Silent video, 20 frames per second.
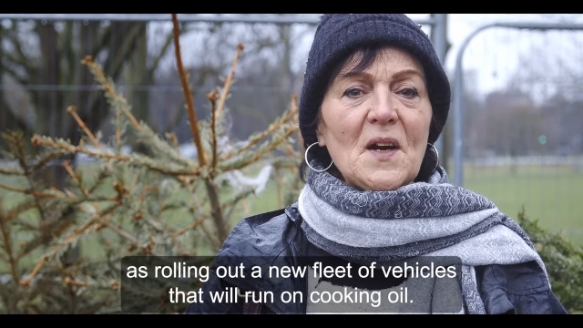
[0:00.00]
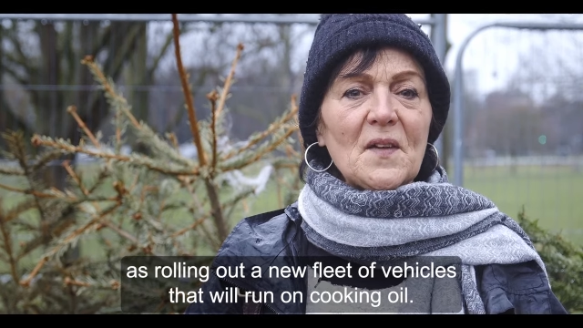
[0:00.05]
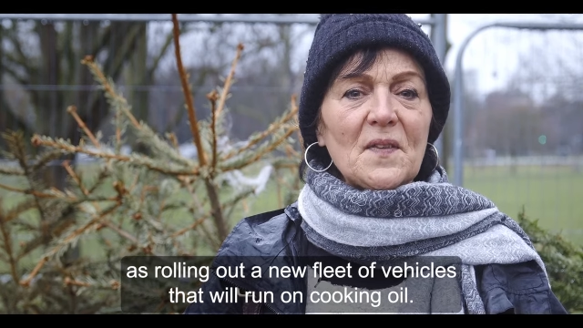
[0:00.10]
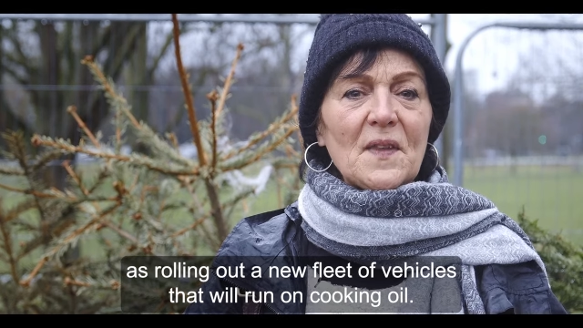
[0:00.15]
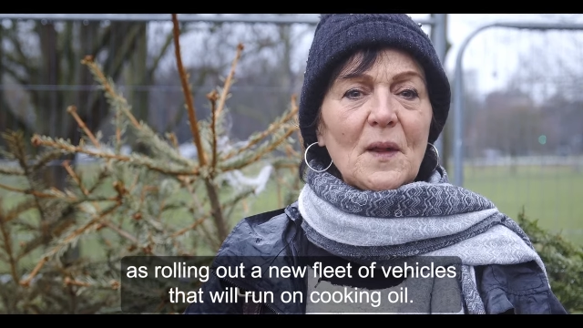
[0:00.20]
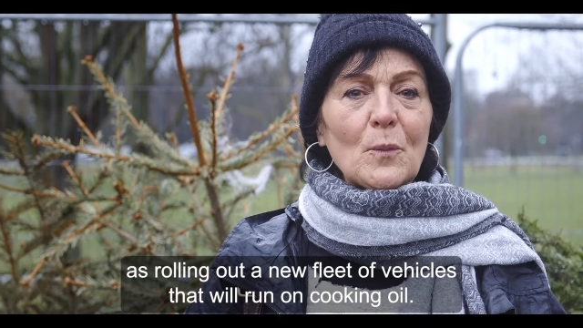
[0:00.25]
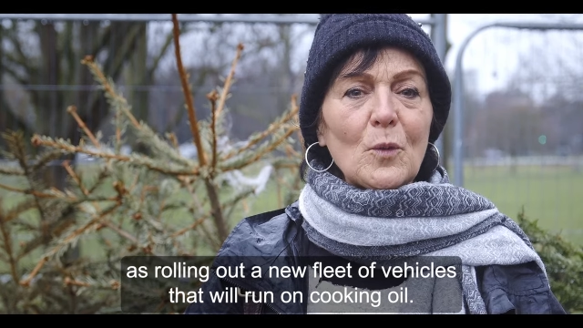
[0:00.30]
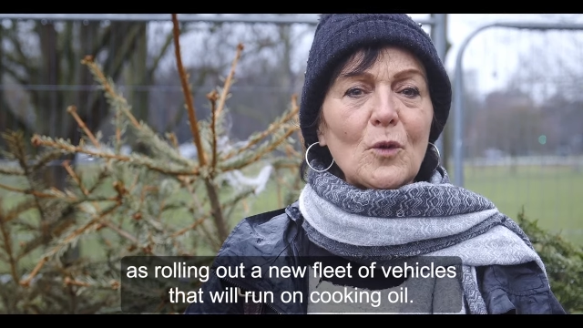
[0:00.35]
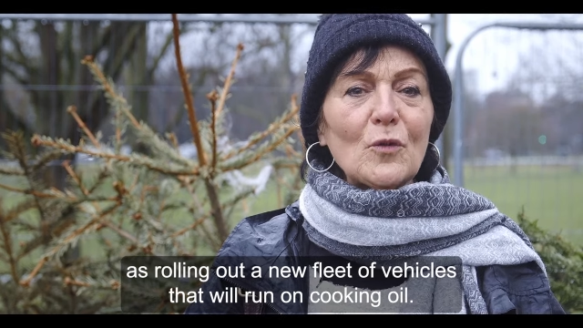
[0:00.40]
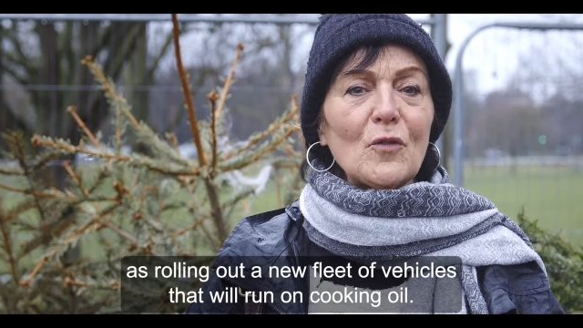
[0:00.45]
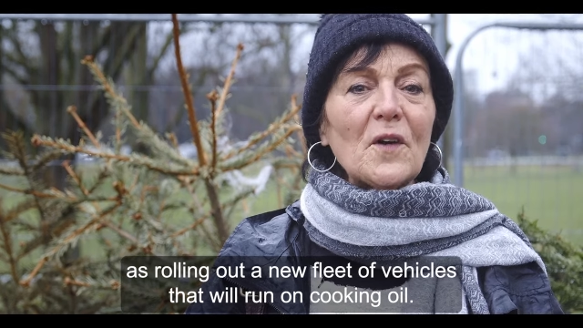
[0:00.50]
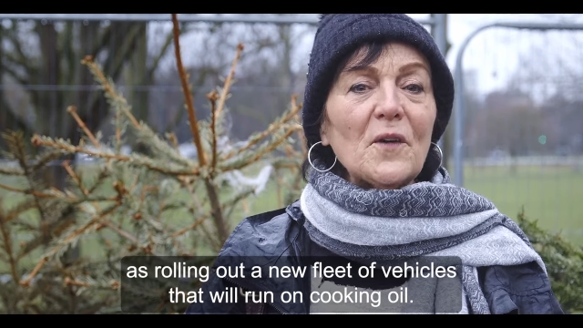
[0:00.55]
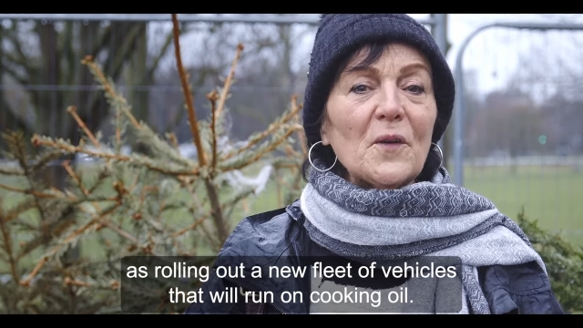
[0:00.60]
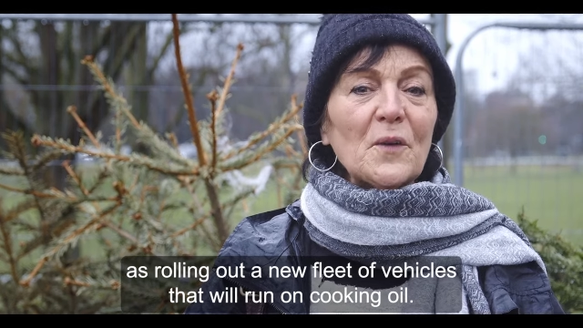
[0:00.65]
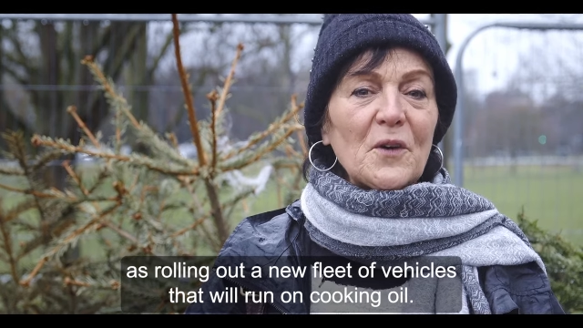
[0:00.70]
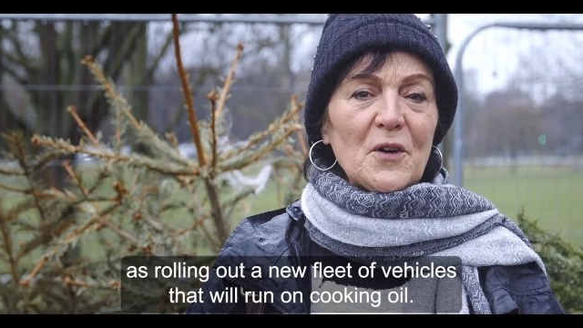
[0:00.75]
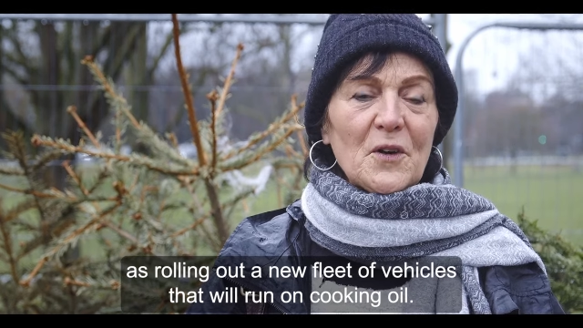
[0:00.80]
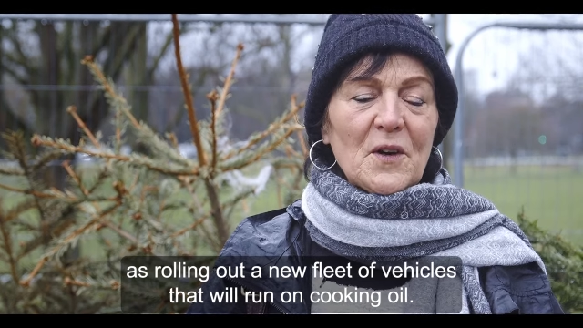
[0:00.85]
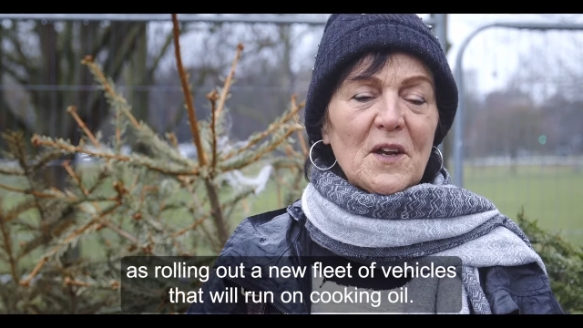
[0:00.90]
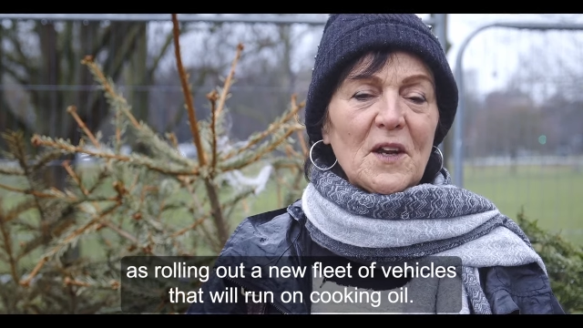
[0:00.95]
that will run
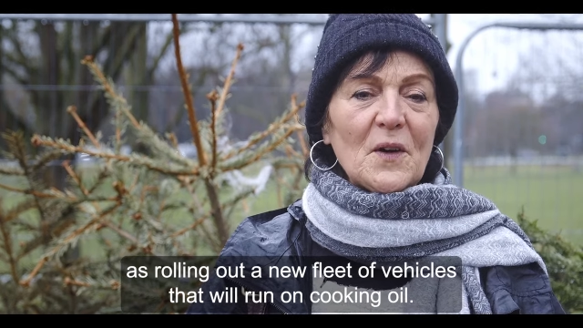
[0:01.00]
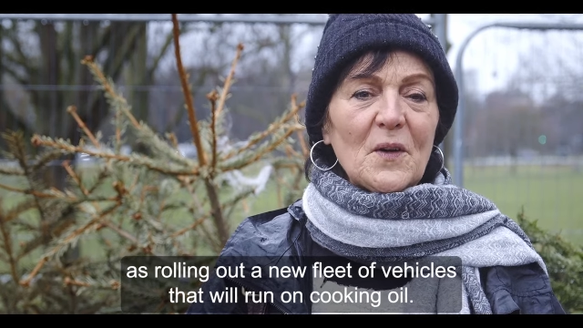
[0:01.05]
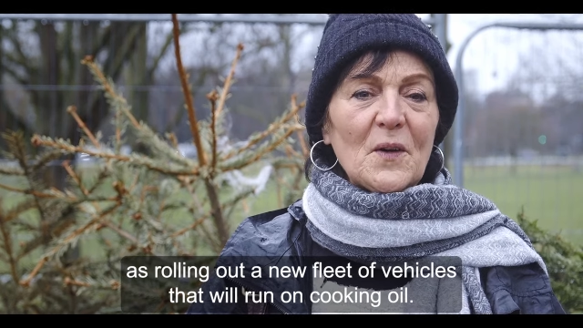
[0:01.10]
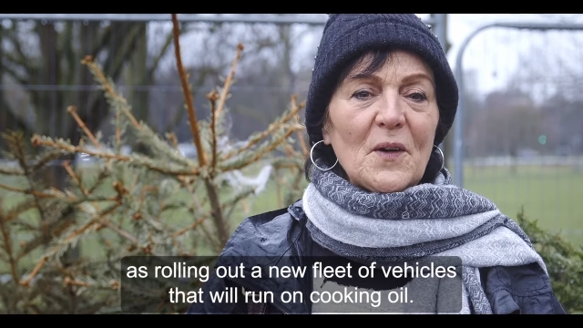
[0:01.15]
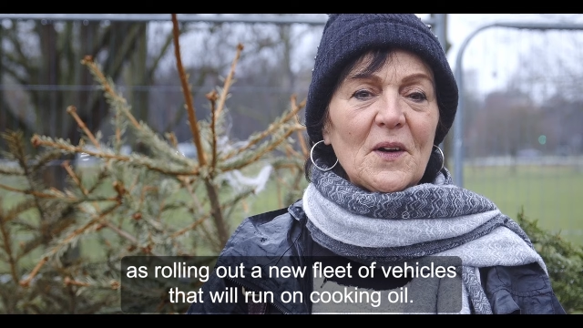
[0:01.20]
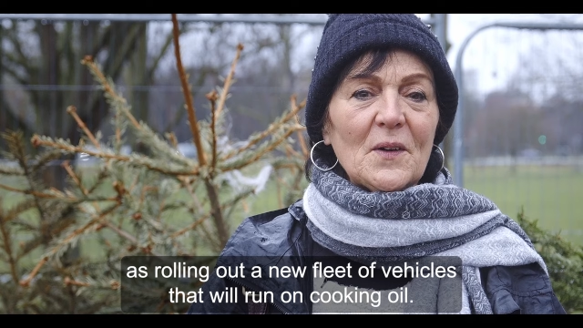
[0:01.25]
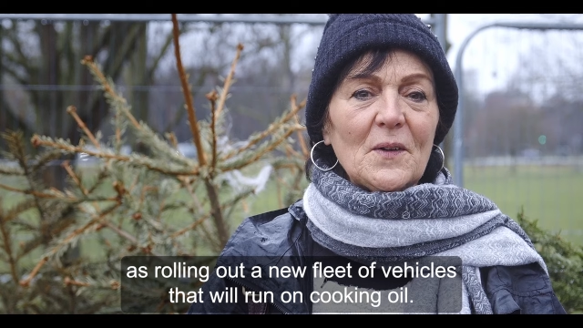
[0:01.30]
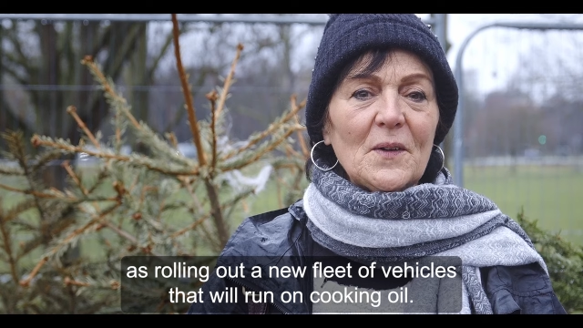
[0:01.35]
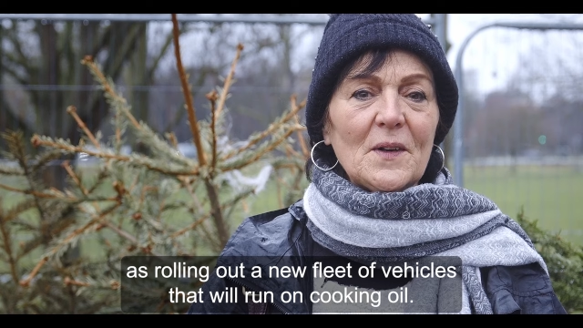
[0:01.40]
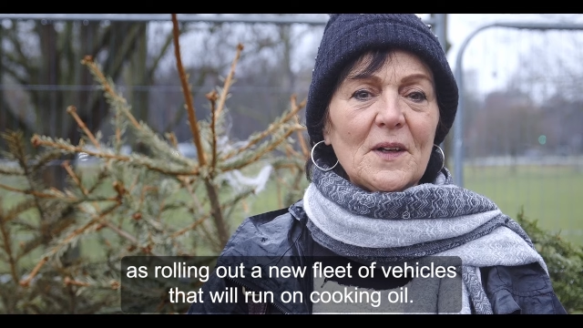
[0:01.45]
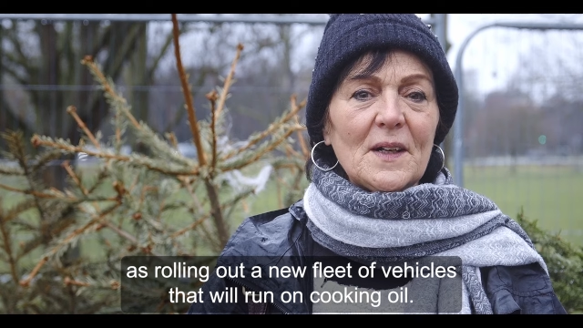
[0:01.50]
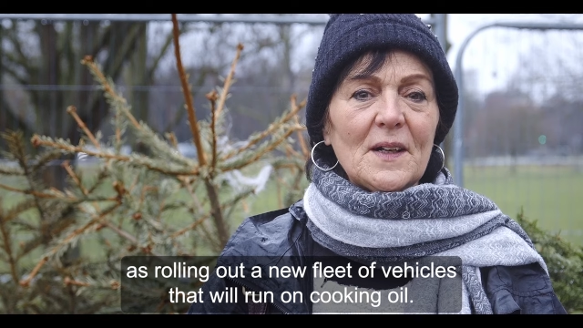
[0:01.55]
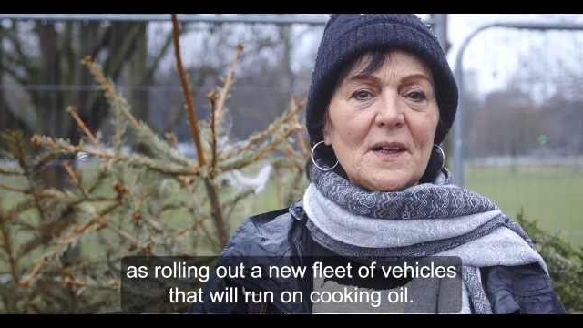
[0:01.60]
on cooking oil.